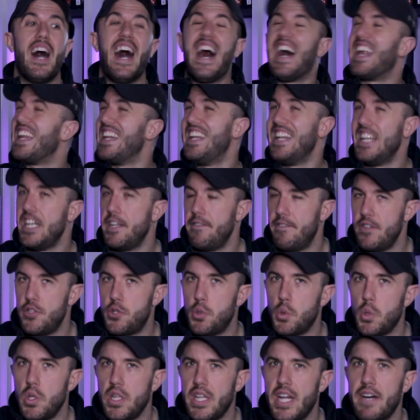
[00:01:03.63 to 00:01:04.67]
at an
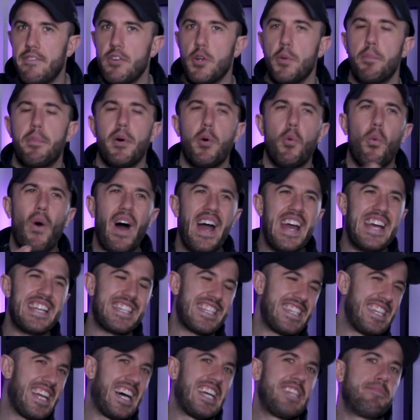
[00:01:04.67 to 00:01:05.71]
individual level, but why
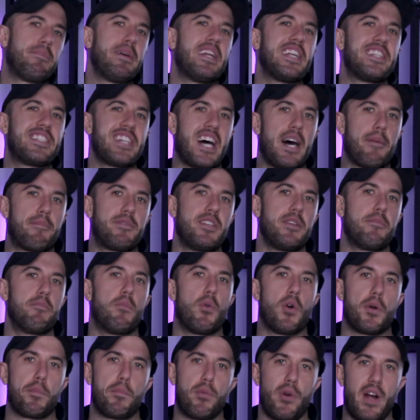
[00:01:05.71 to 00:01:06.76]
has it not been adopted
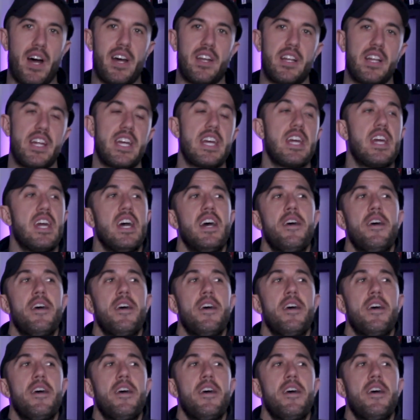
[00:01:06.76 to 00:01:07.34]
more broadly?